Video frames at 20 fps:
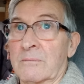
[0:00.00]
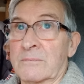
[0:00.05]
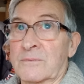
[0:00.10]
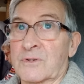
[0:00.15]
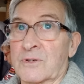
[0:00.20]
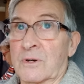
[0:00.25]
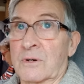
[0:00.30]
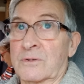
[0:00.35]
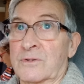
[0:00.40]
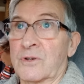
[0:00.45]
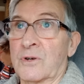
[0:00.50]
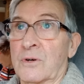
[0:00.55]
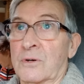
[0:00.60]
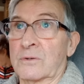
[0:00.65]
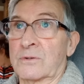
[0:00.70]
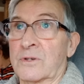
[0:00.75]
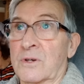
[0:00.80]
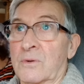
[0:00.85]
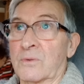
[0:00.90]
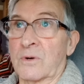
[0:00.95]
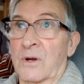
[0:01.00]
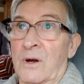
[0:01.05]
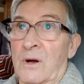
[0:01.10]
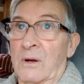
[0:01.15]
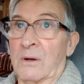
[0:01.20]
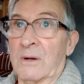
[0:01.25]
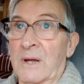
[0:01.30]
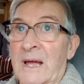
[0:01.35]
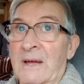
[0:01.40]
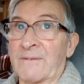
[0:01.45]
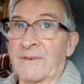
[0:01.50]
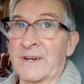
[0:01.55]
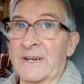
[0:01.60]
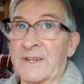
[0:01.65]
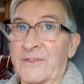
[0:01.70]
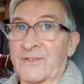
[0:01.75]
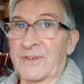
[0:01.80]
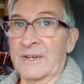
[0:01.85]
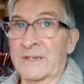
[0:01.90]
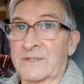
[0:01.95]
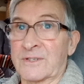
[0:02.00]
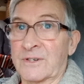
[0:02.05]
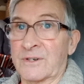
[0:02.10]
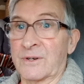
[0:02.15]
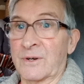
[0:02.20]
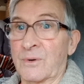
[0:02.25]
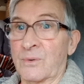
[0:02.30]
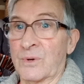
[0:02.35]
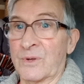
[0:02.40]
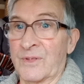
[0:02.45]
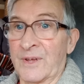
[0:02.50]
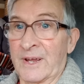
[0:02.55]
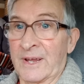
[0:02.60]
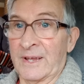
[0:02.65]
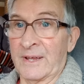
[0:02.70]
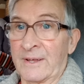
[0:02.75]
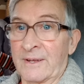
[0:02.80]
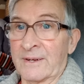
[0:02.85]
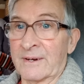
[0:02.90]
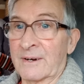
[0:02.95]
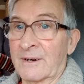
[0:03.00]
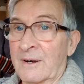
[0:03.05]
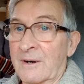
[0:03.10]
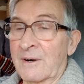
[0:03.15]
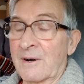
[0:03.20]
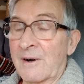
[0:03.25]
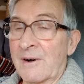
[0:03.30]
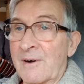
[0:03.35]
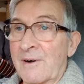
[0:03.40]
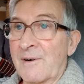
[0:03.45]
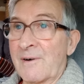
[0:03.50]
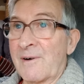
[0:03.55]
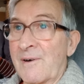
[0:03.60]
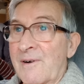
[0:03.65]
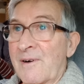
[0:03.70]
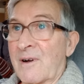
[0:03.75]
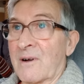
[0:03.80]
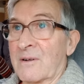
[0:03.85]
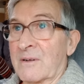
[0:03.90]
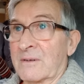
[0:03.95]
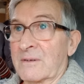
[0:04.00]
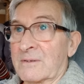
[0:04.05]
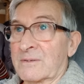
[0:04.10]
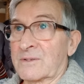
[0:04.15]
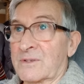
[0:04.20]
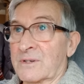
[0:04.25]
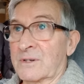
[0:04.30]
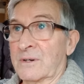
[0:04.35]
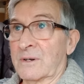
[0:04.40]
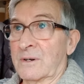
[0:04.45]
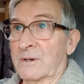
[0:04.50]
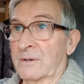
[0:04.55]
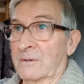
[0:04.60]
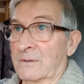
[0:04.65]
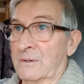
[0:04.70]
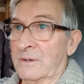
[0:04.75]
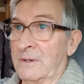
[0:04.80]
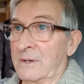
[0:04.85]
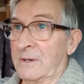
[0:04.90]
So do not have anything to do with it. So